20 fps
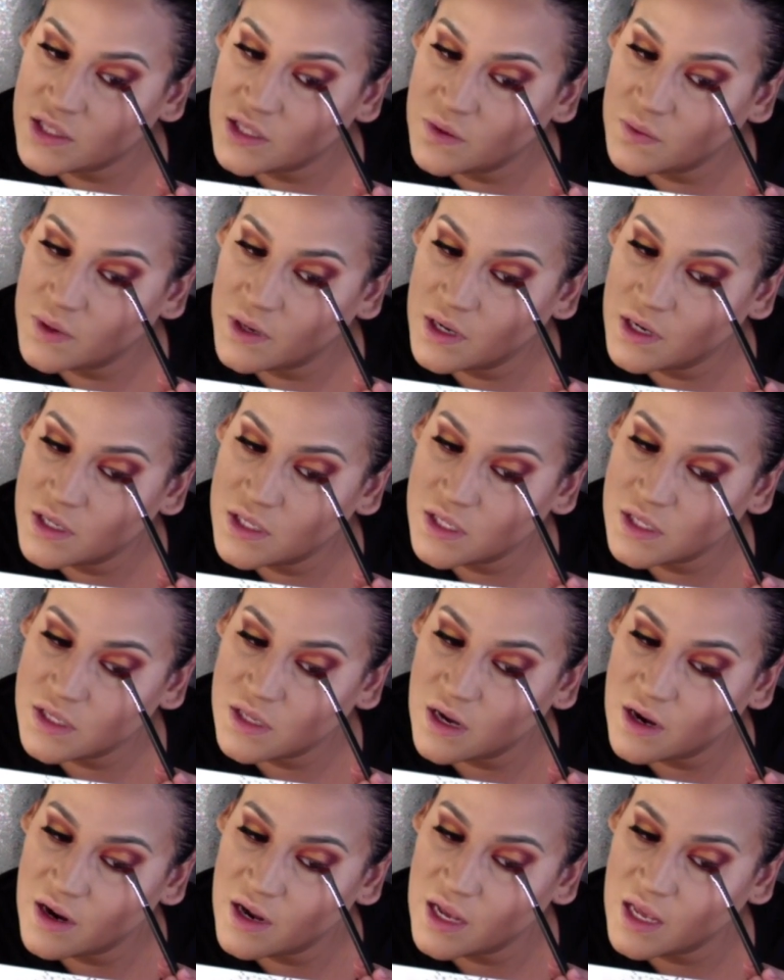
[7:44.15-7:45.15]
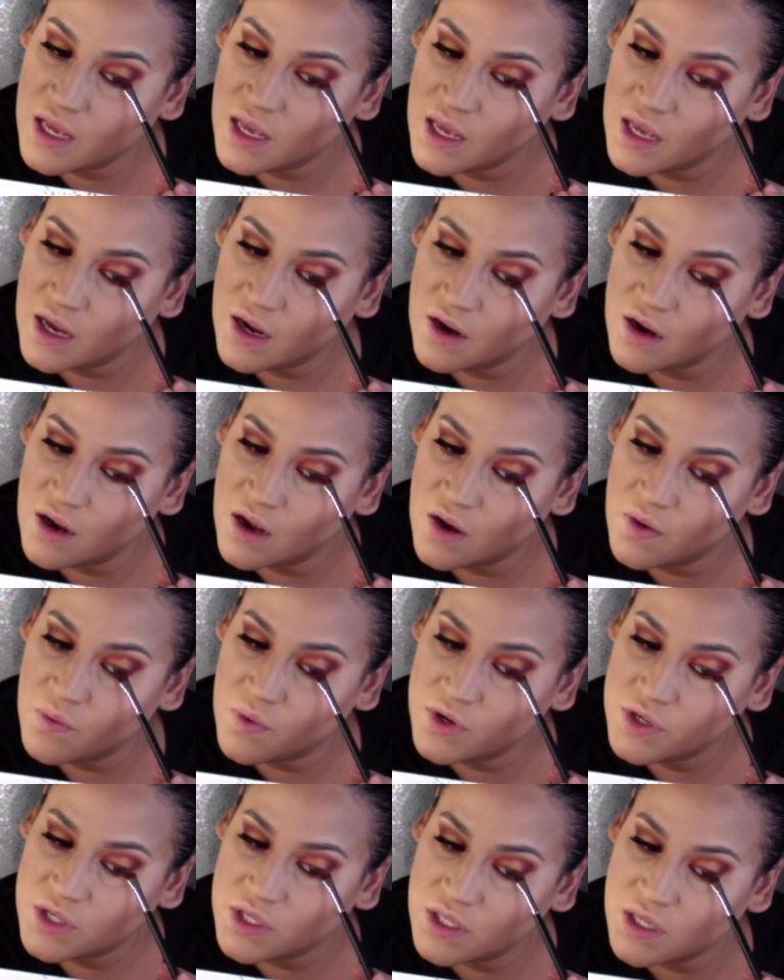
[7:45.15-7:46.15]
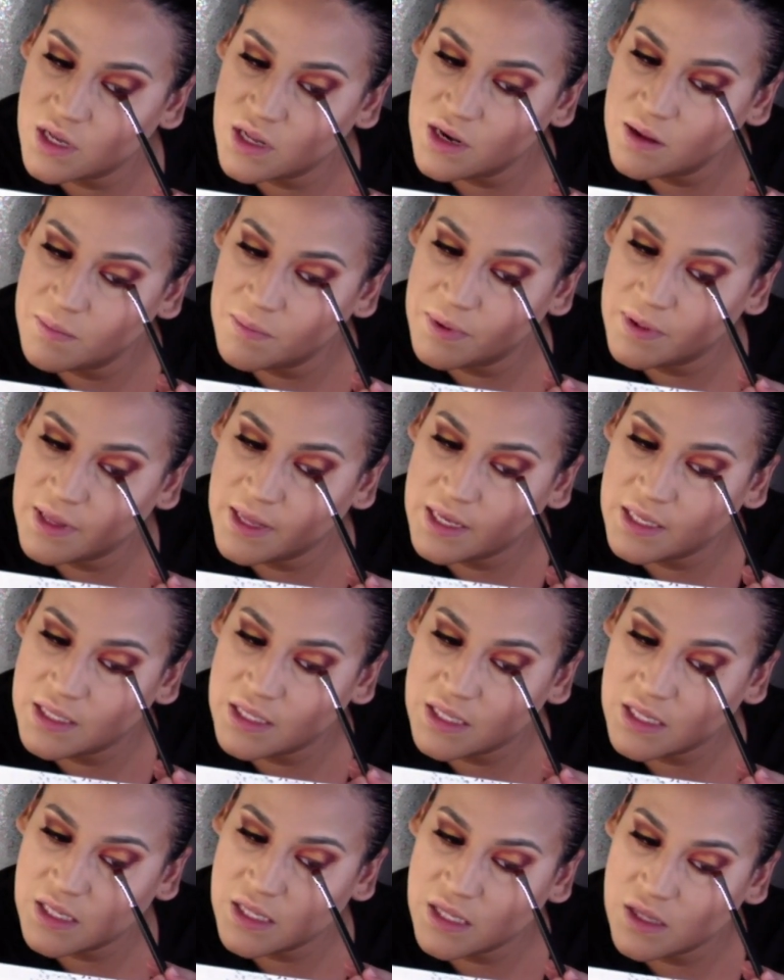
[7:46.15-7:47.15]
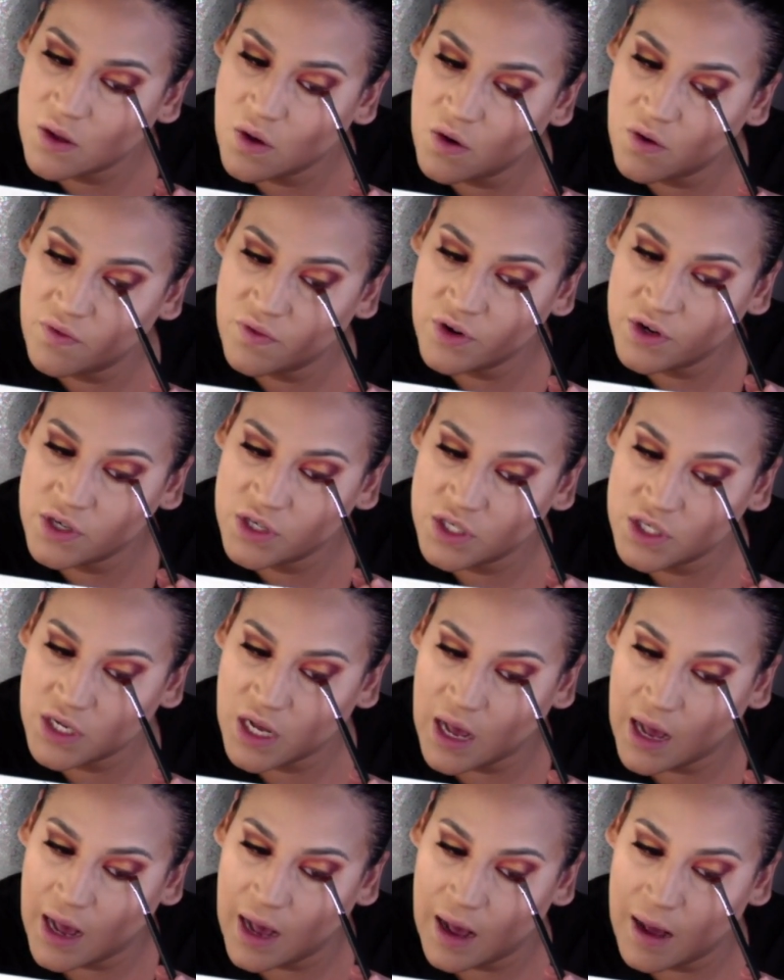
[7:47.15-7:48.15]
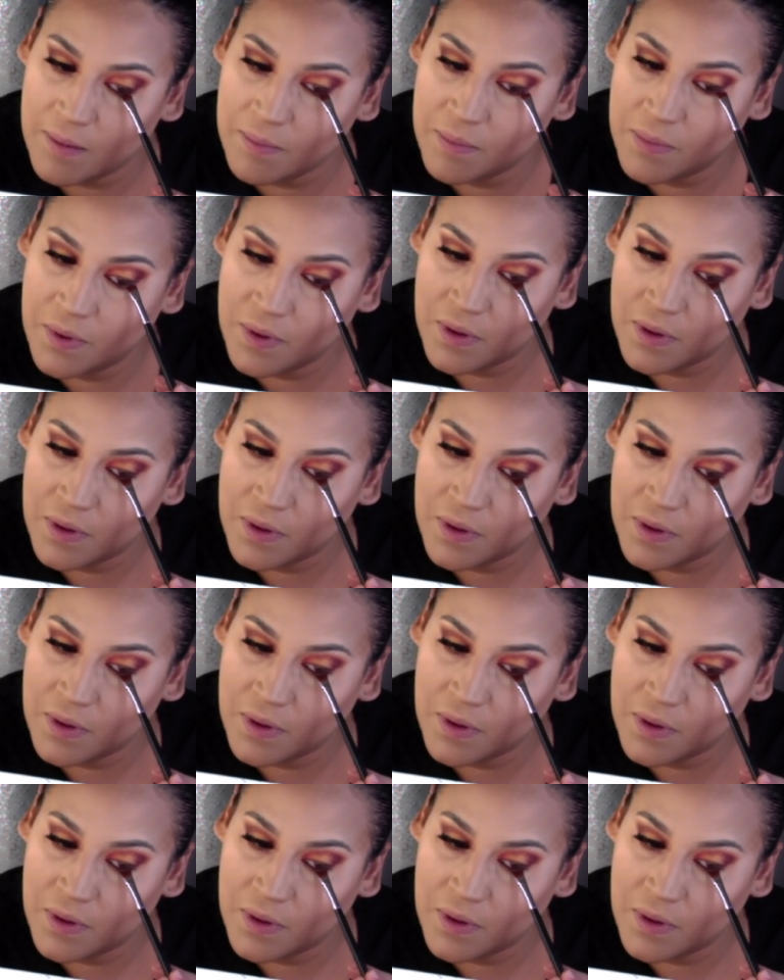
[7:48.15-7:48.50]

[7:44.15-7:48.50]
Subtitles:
So we're going to start here and we're just going to place this over top